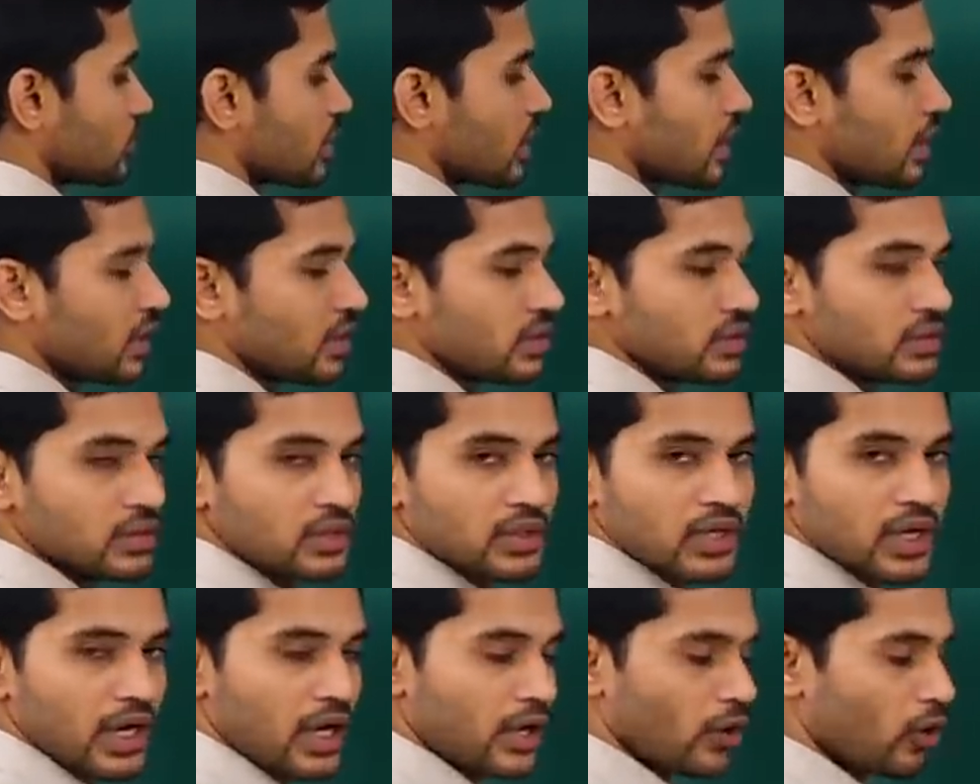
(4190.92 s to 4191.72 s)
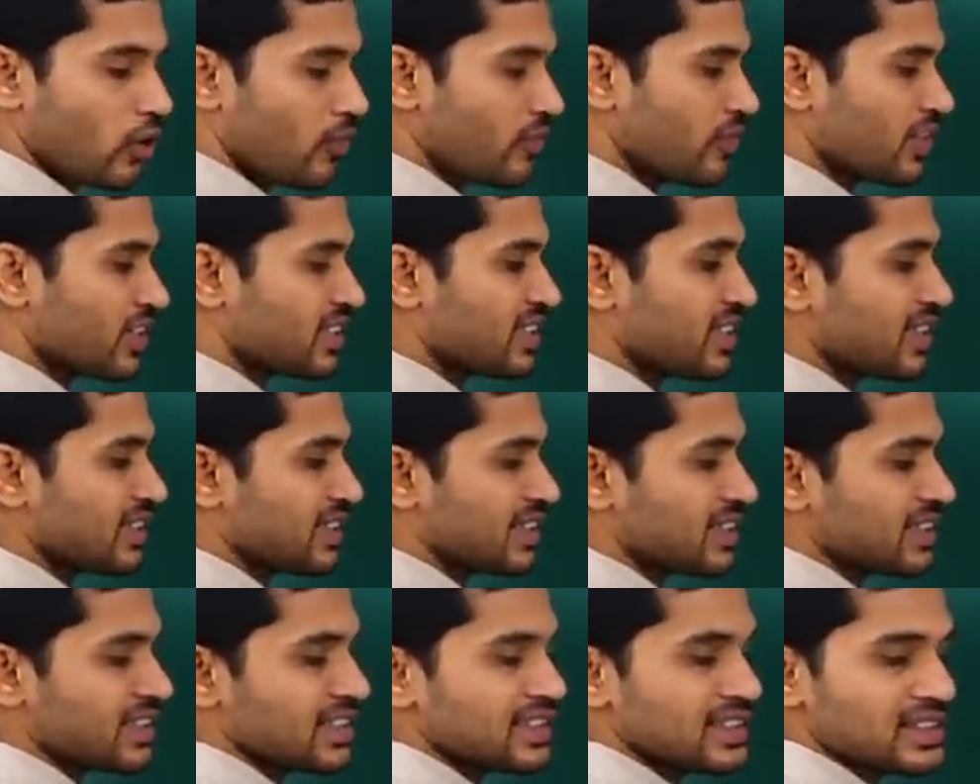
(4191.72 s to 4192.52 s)
clear and obviously
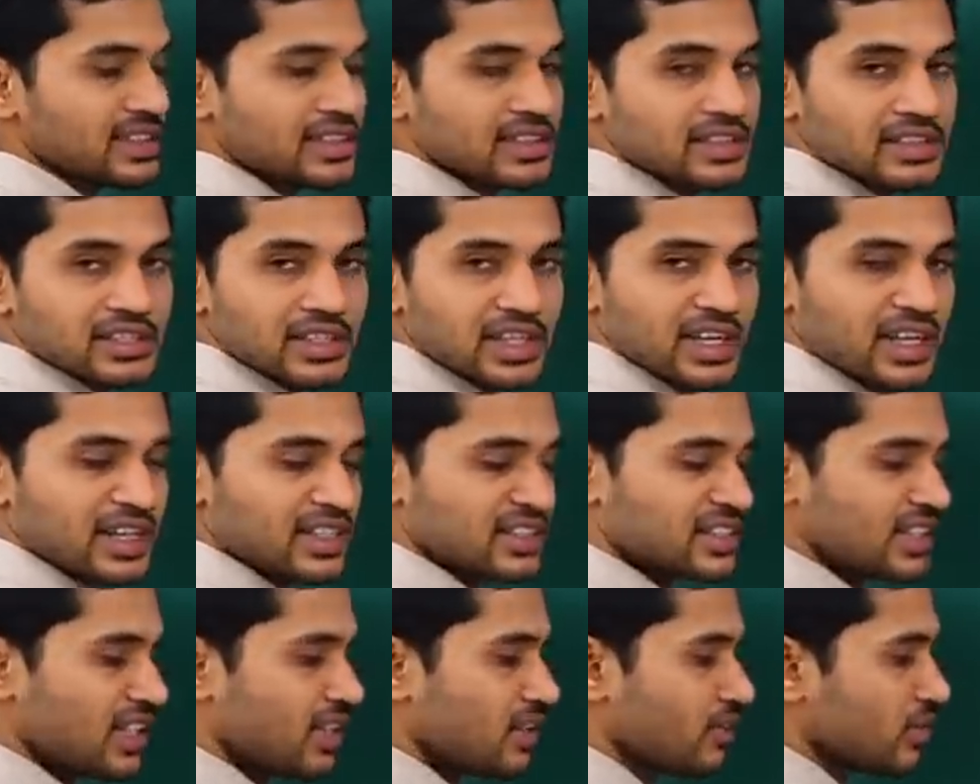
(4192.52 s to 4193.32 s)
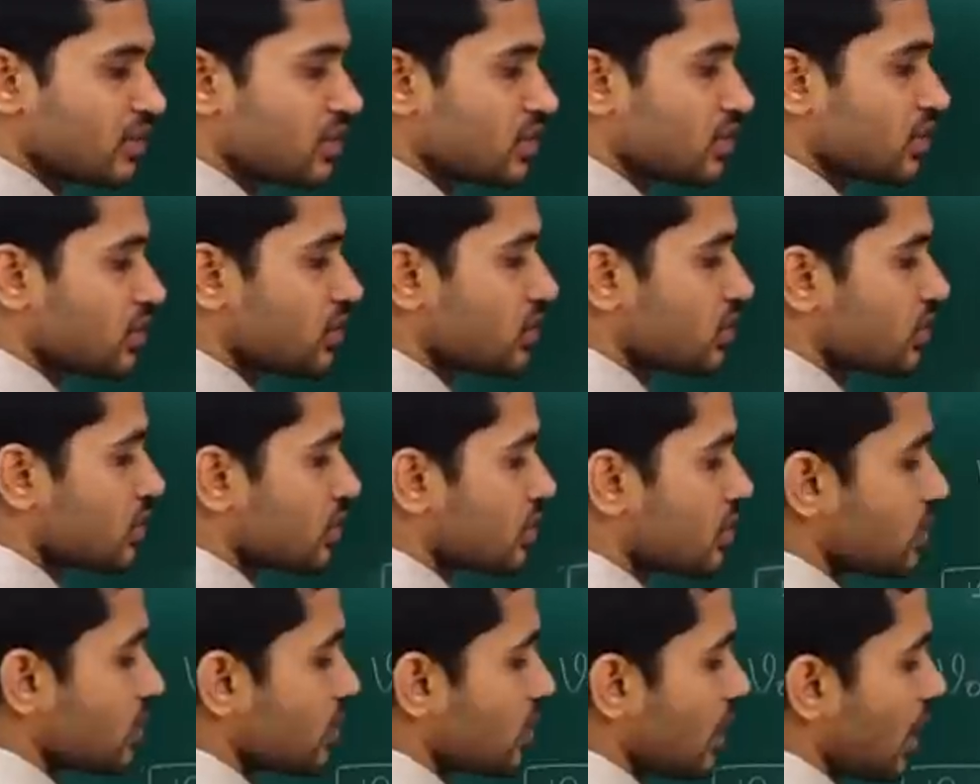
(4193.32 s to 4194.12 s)
this is a result which is
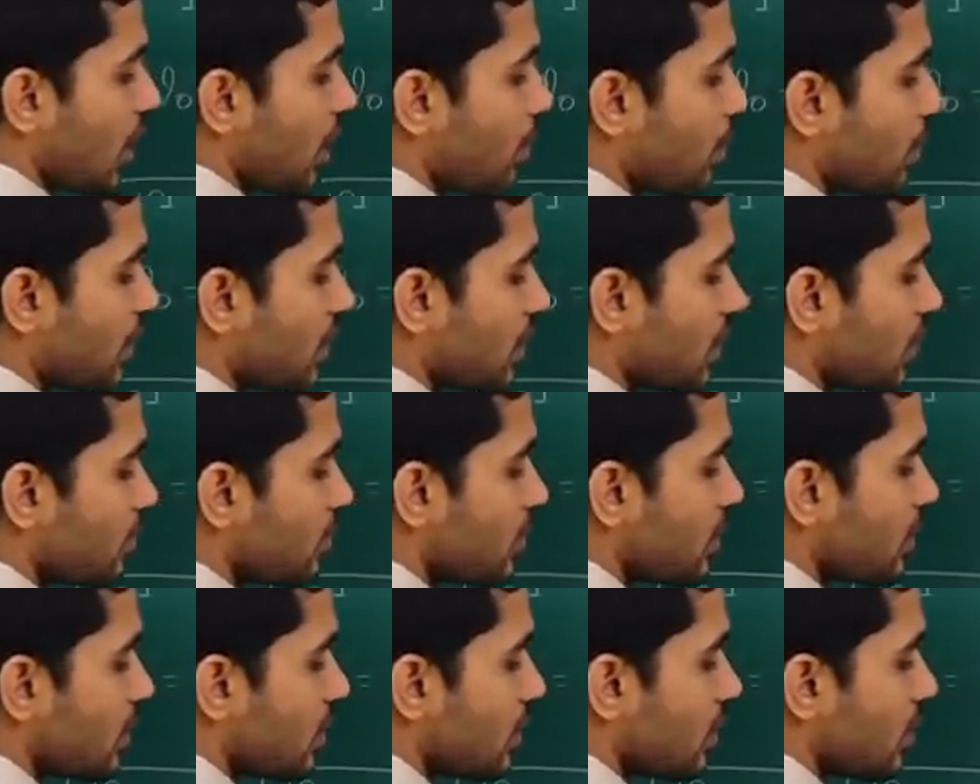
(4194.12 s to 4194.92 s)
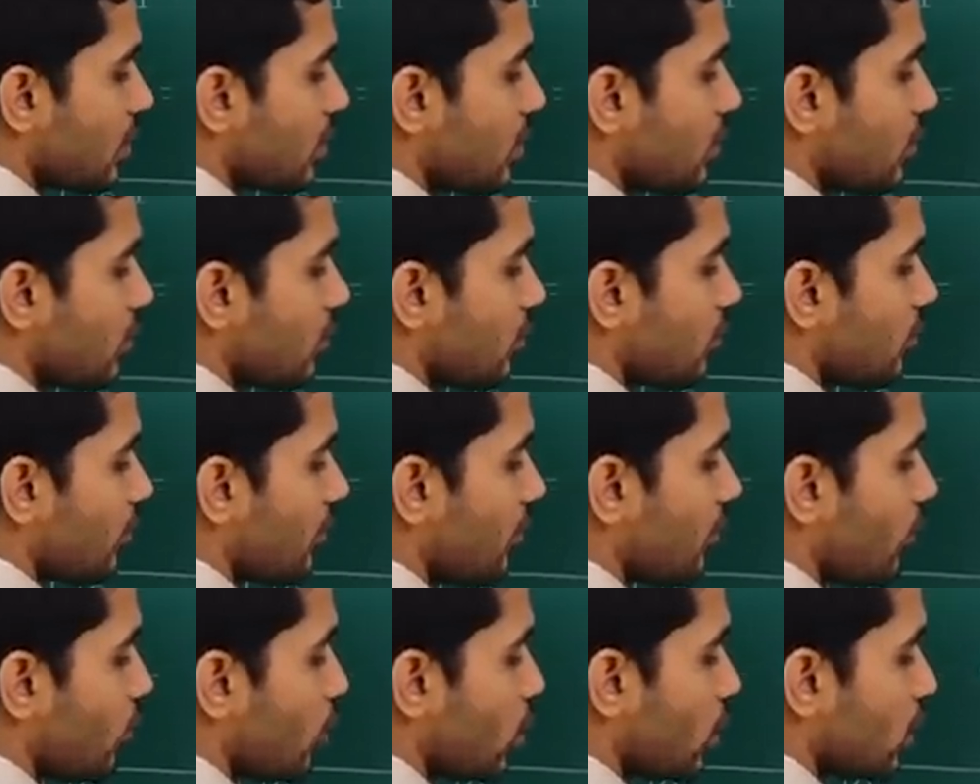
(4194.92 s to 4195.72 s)
applicable
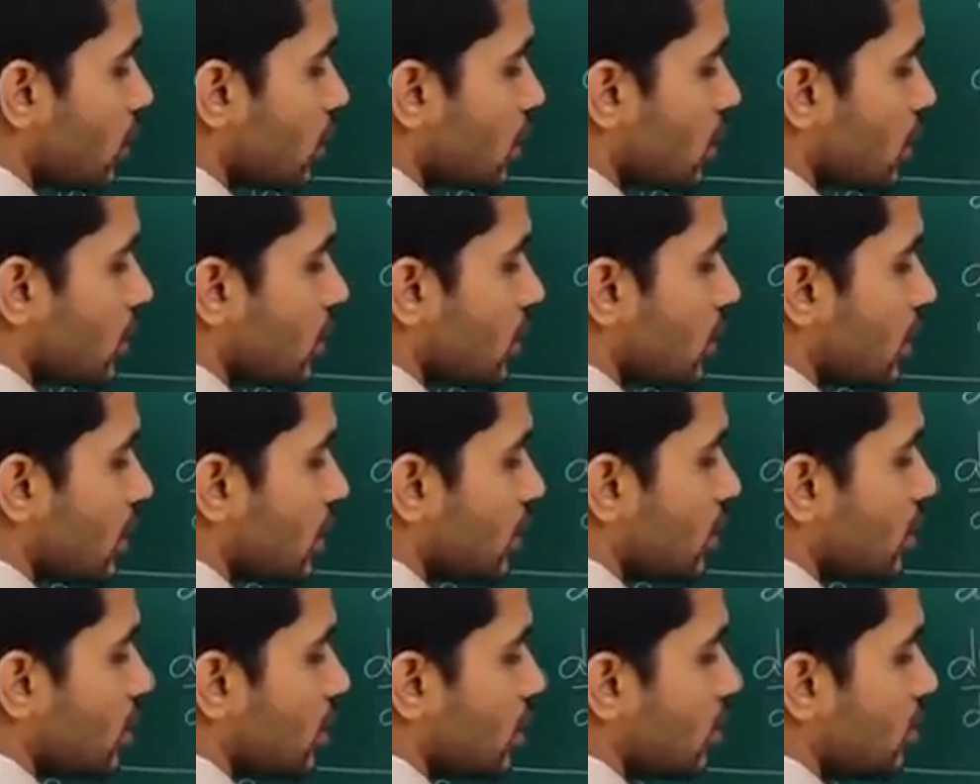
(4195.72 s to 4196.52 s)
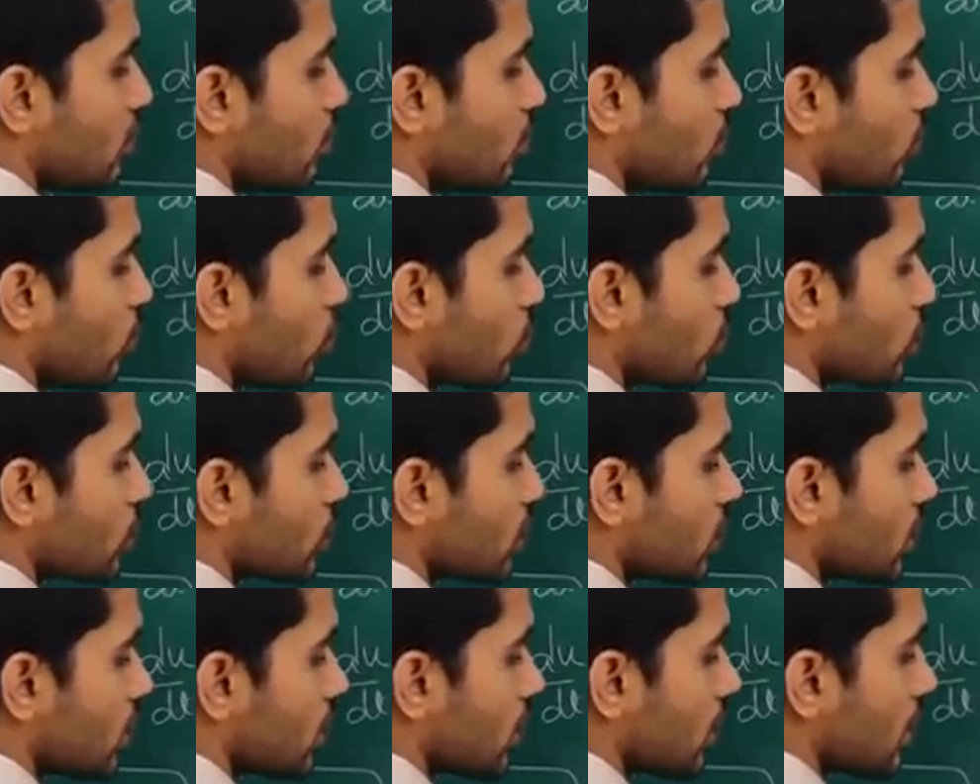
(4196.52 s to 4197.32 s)
for
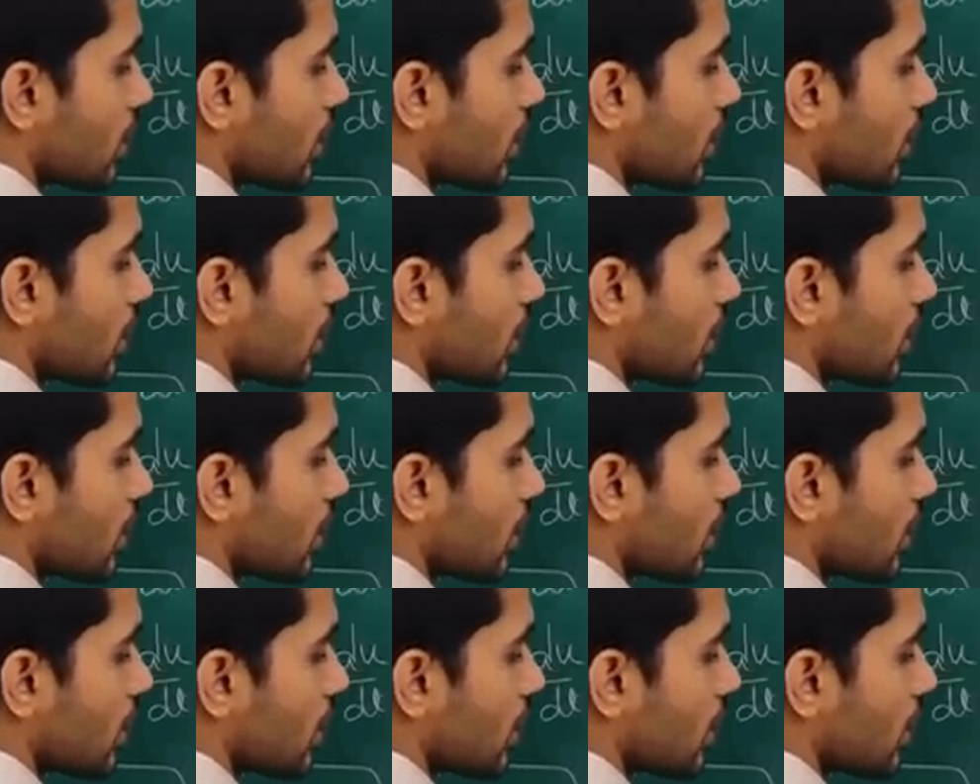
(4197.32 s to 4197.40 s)
motion